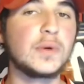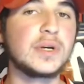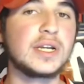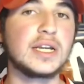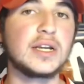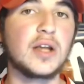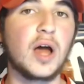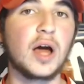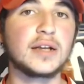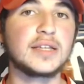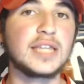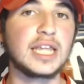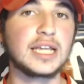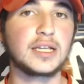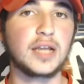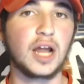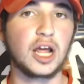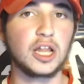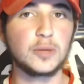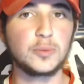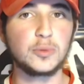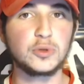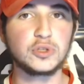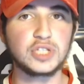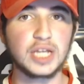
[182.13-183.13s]
did not take
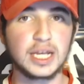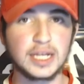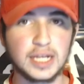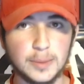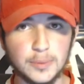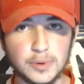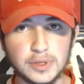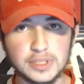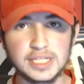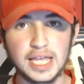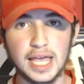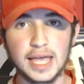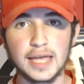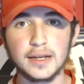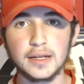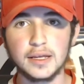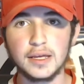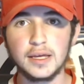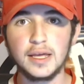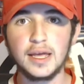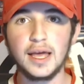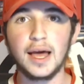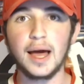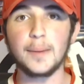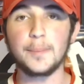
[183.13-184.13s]
Tyler Boucher at number 10,
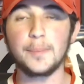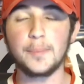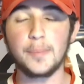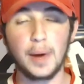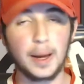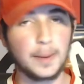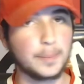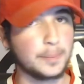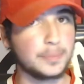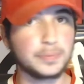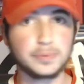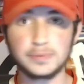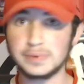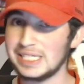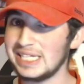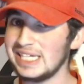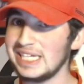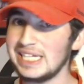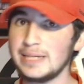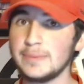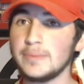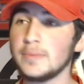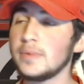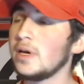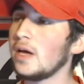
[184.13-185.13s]
a, a
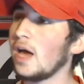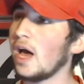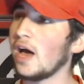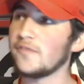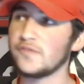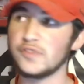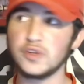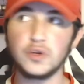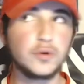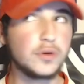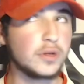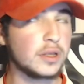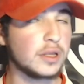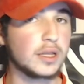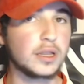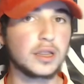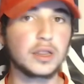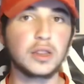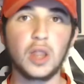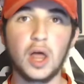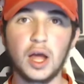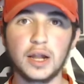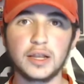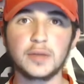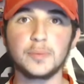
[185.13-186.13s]
team a few
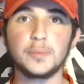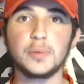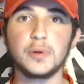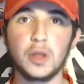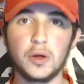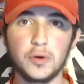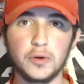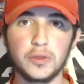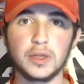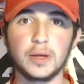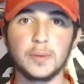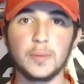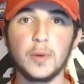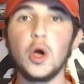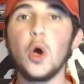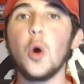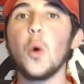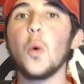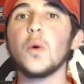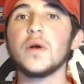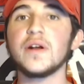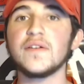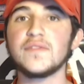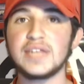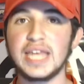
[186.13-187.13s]
slots below them
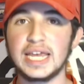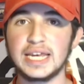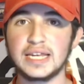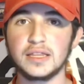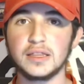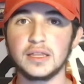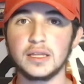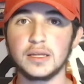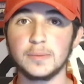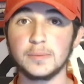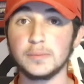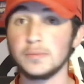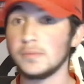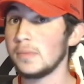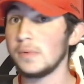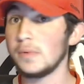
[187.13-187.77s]
would have taken them